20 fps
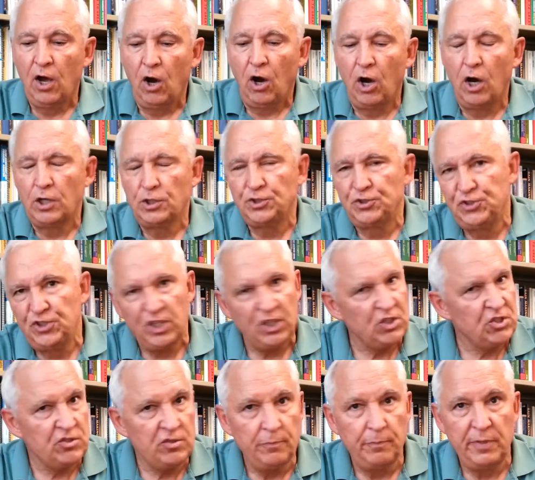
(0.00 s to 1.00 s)
on
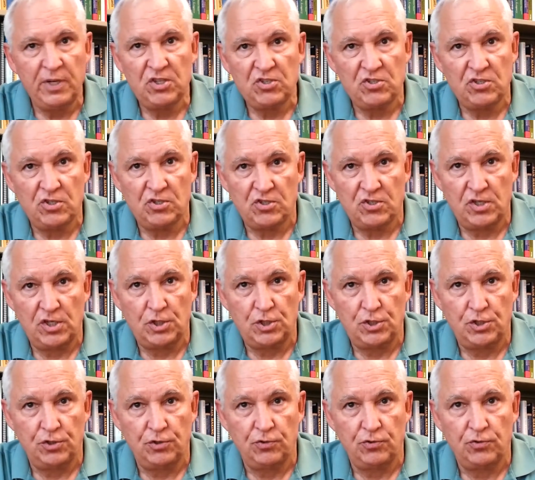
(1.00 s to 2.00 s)
just the business
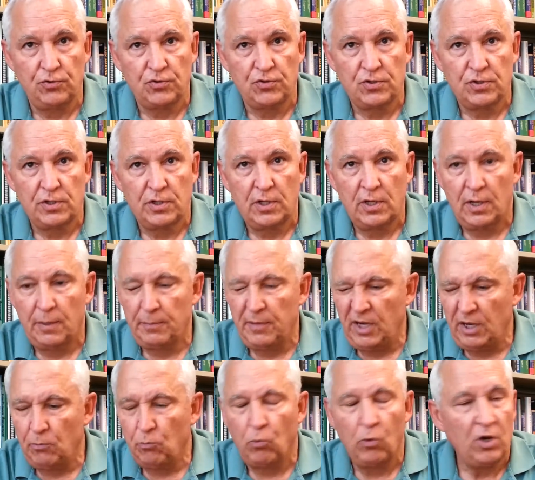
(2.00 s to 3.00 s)
issues. I mean,
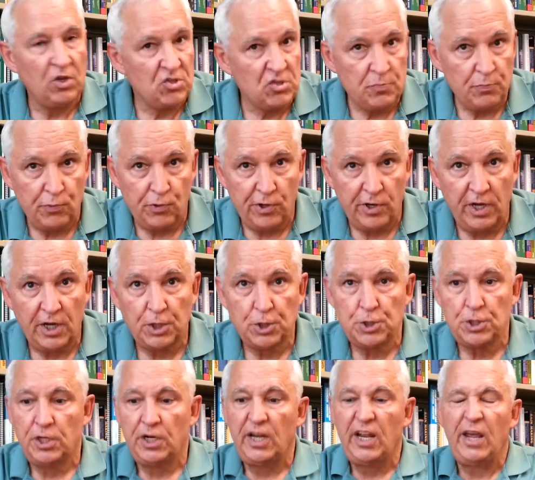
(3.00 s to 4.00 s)
it wasn't
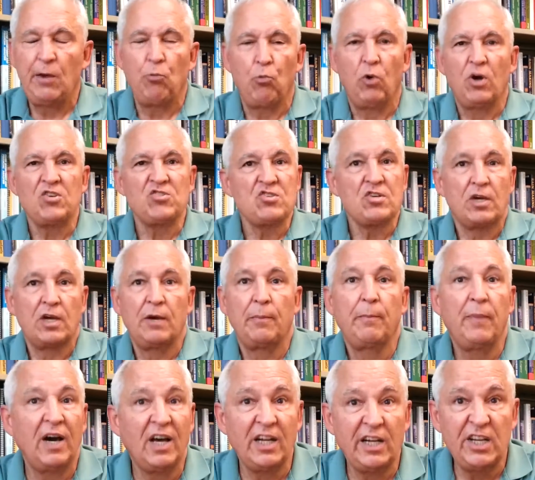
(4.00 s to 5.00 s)
production. It wasn't
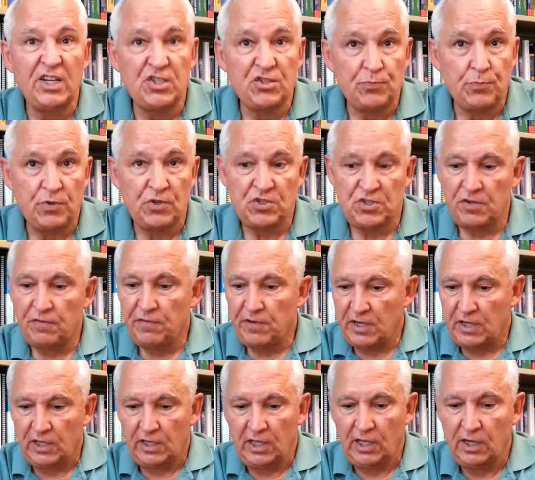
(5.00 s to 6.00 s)
commodity
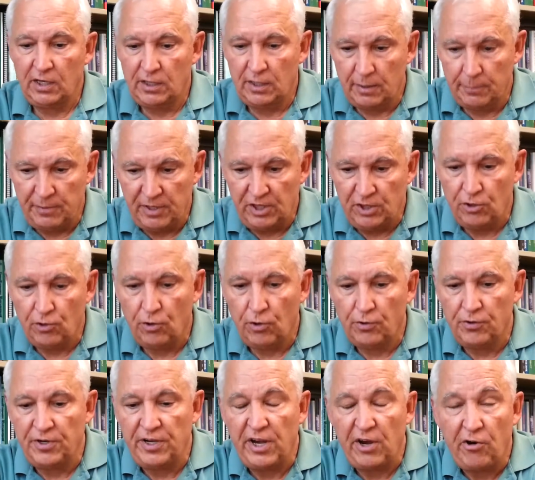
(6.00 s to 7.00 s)
specific a lot. I mean, there are
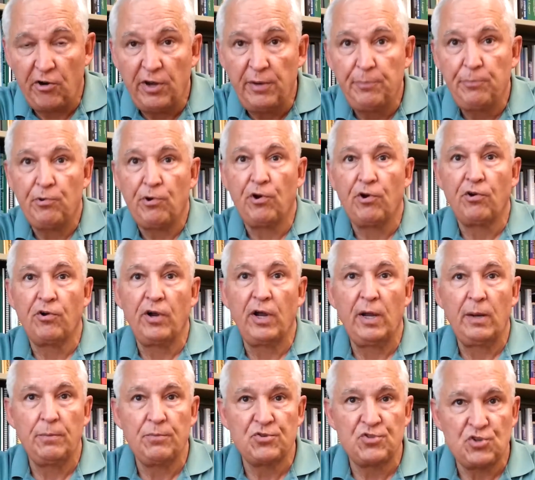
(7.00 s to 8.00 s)
dairy
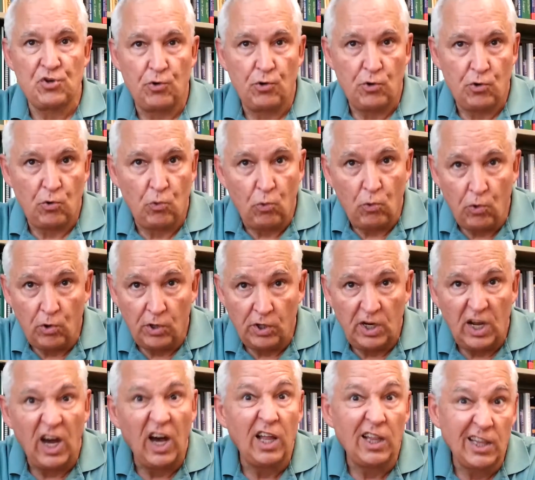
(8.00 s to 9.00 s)
programs, there are corn
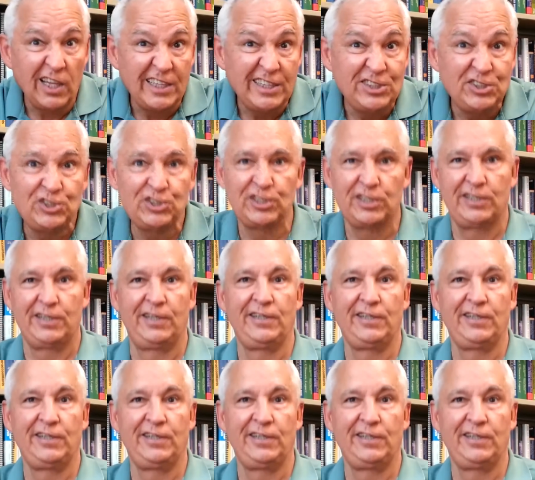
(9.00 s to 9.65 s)
college,